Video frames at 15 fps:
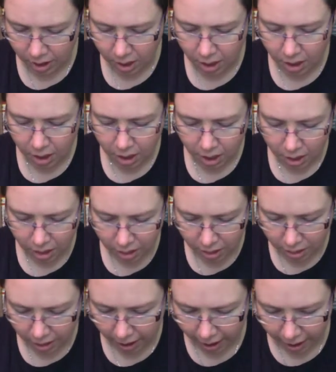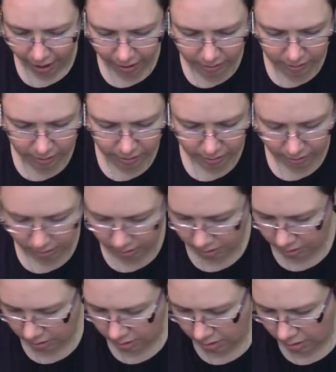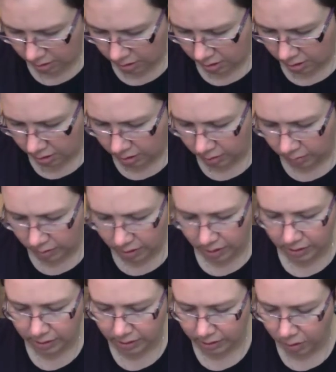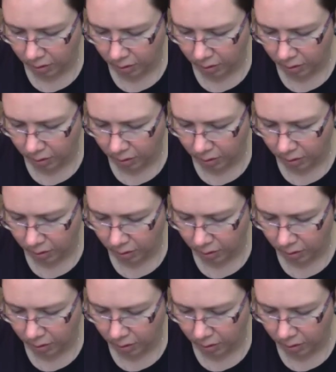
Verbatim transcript: that is what this is. Okay.